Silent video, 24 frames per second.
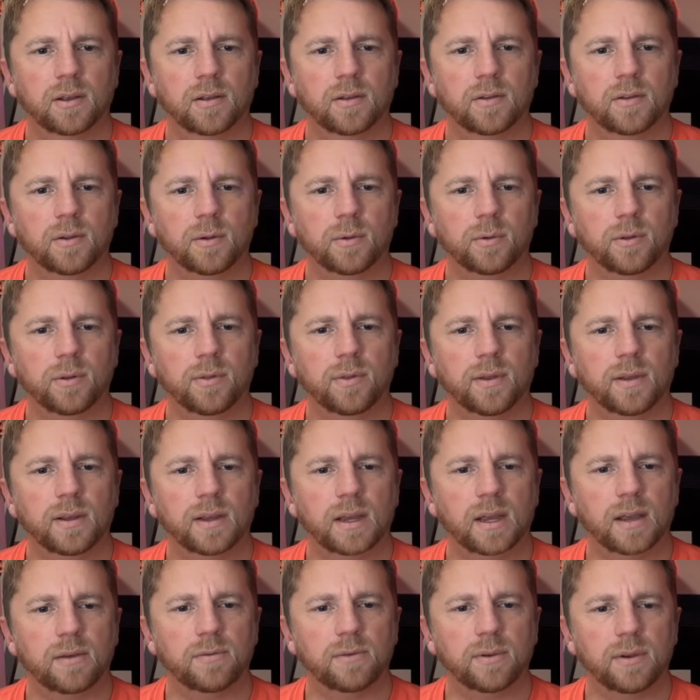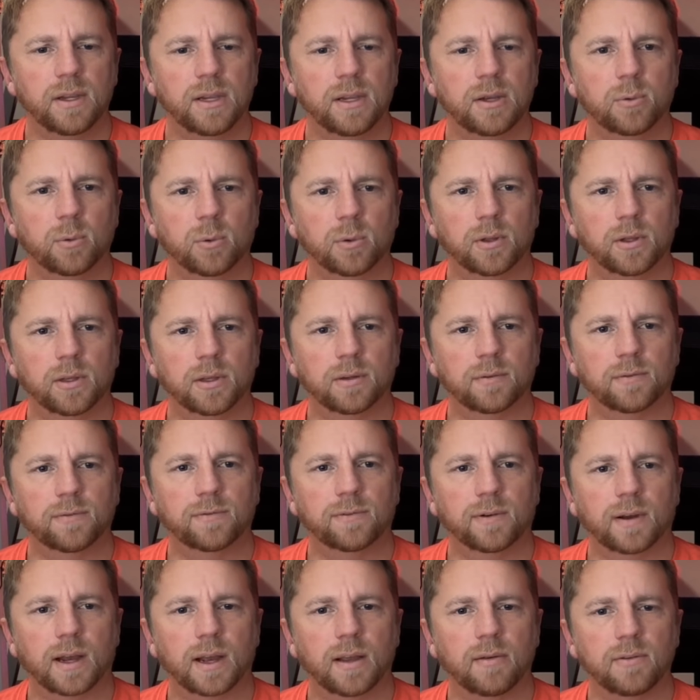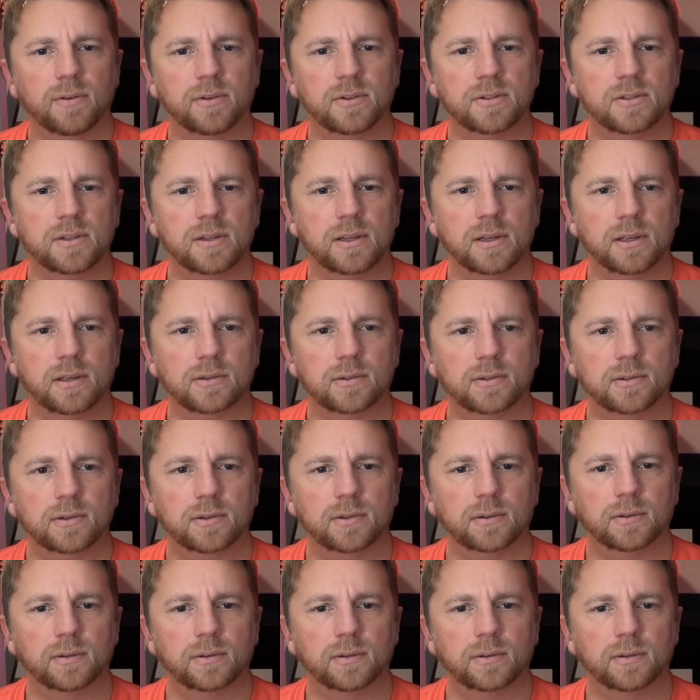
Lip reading: The only thing I have equaling 5 is this.